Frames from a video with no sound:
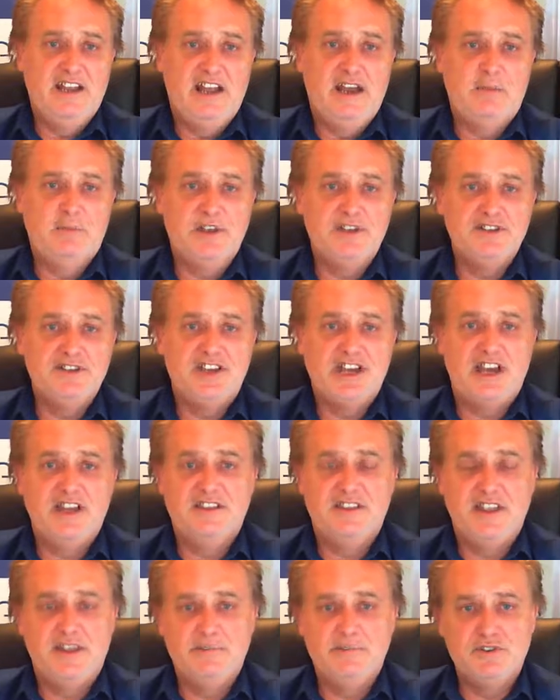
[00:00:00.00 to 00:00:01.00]
help
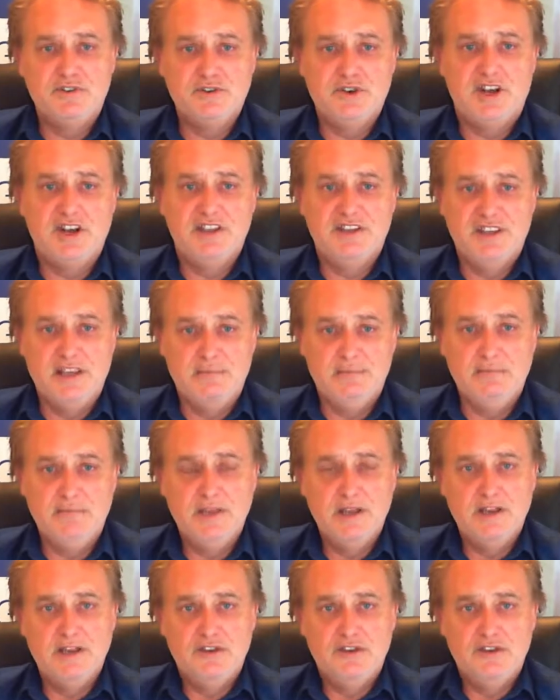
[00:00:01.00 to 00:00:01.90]
educate them and train them